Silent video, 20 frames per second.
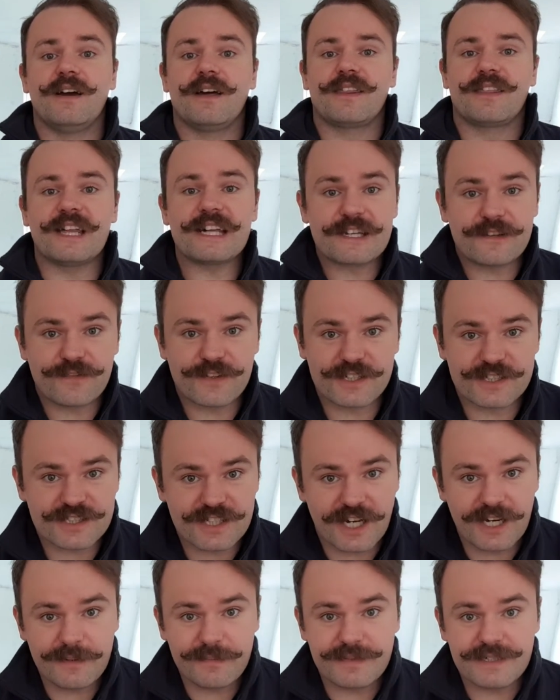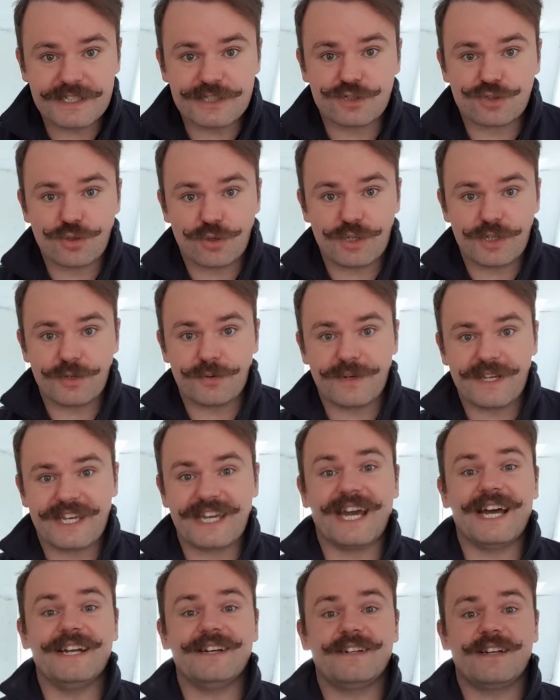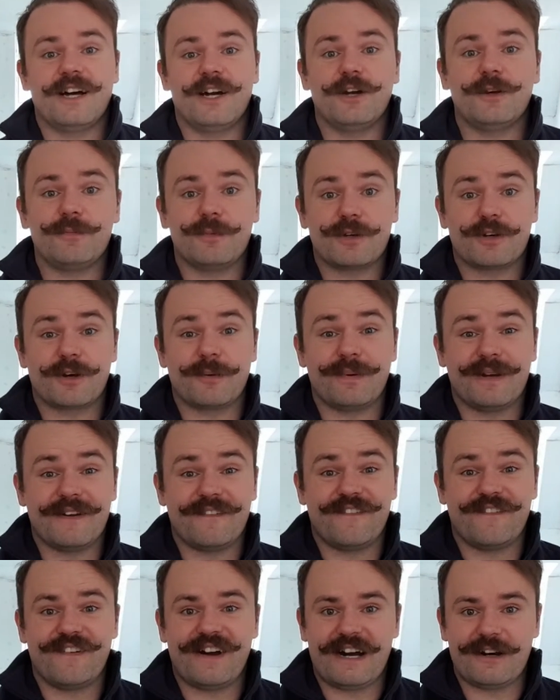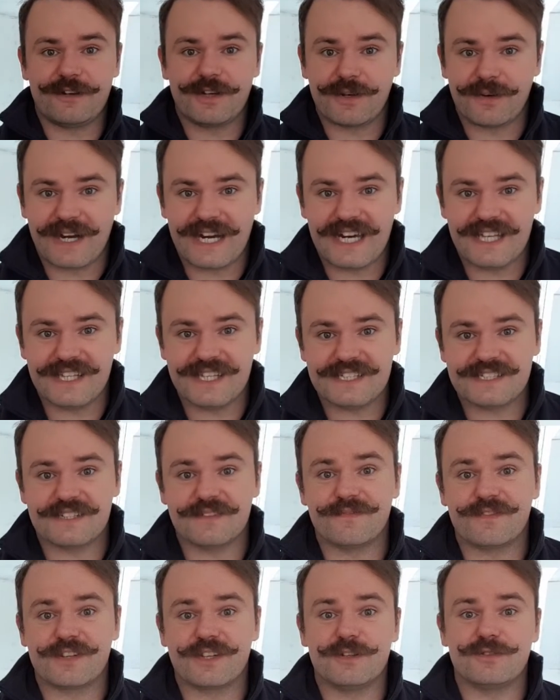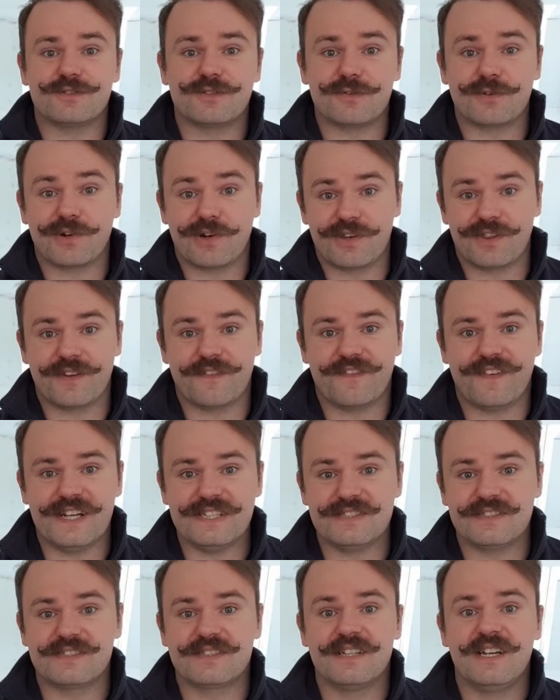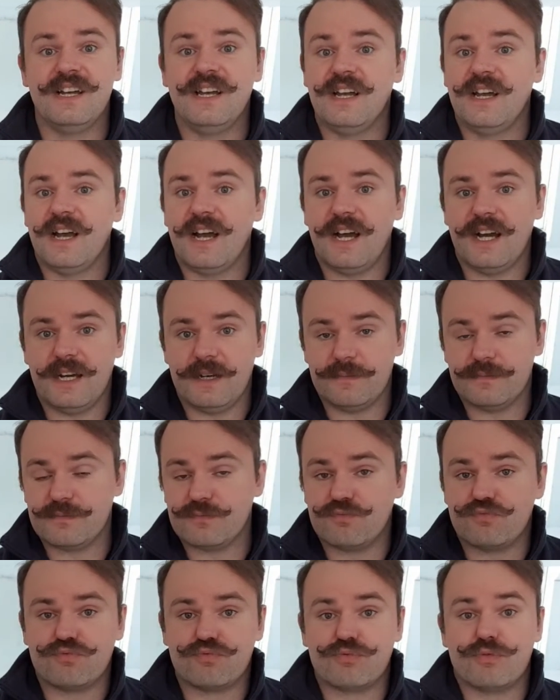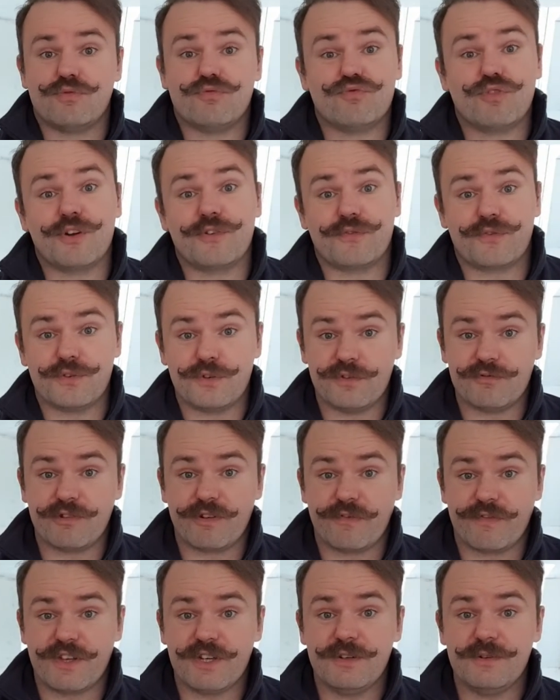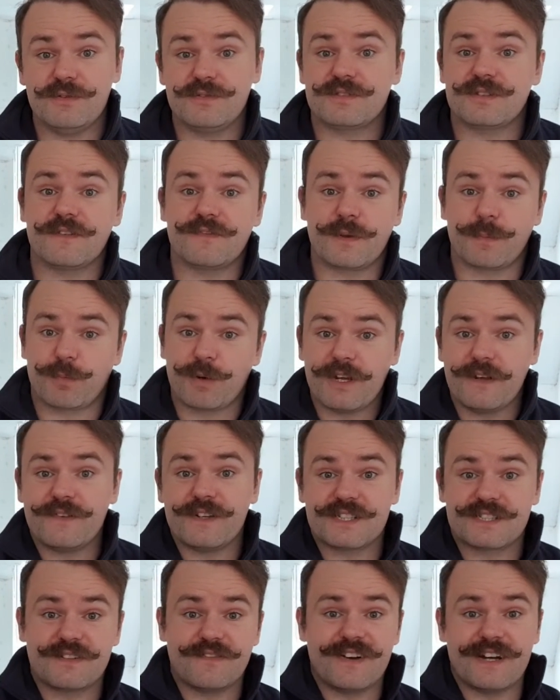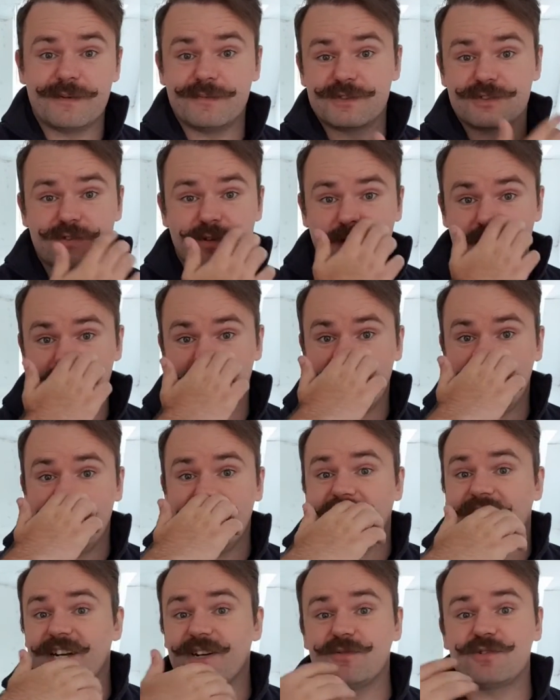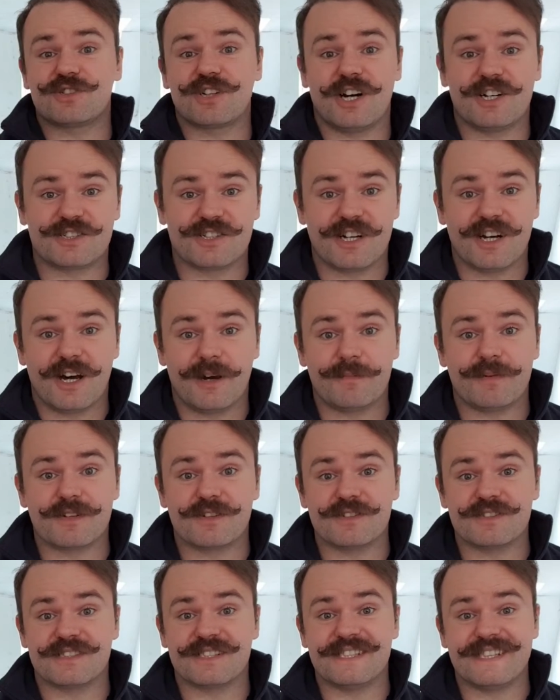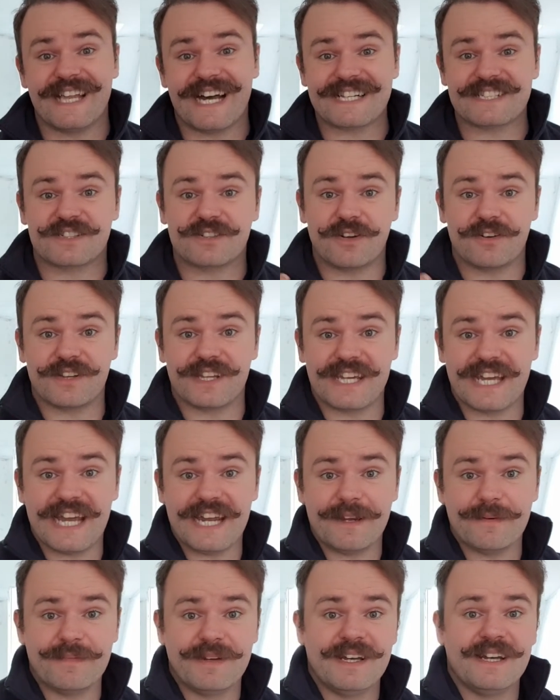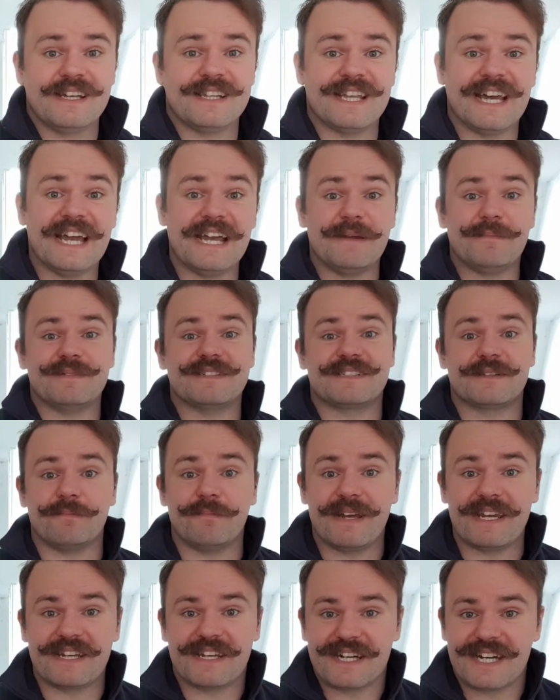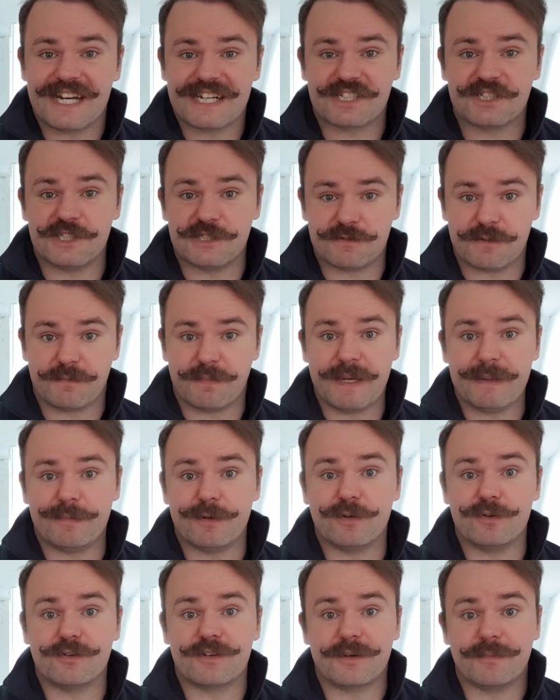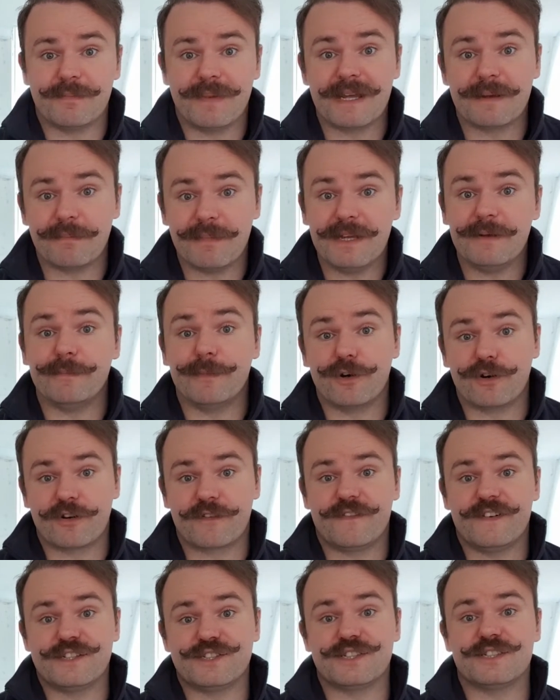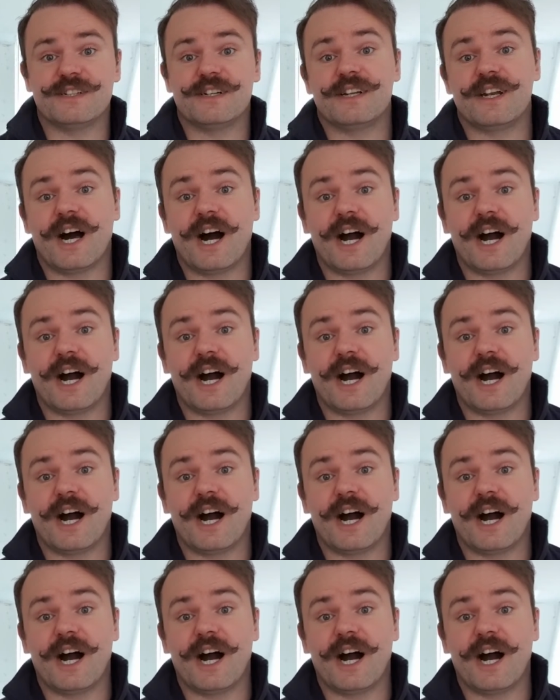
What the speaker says: Thank you for your time. Enjoy your weekend. I hope you got a bit of value out of this, and for those who are on the fence, run through the reviews of the previous development tour. I don't charge a lot because that's not the aim. The aim is to make connections with people who can make me more efficient and